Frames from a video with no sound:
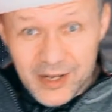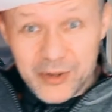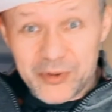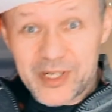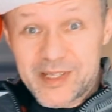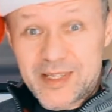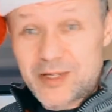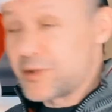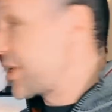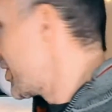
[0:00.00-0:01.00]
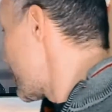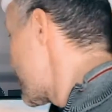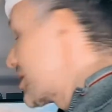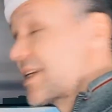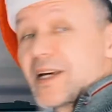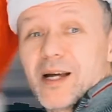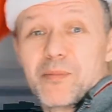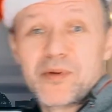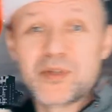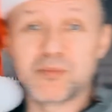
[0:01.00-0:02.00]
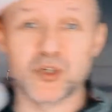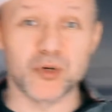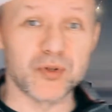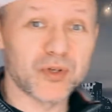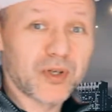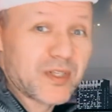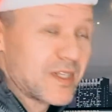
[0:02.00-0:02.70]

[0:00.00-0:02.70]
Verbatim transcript: Alright, so here is the setup, as I'm sure you can